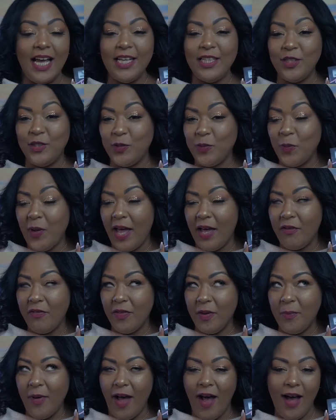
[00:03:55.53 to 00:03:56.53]
I do have
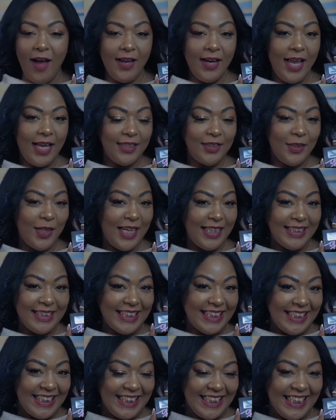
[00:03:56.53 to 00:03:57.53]
them on, as you guys
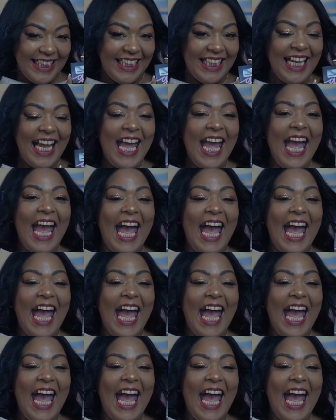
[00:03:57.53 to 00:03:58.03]
can see,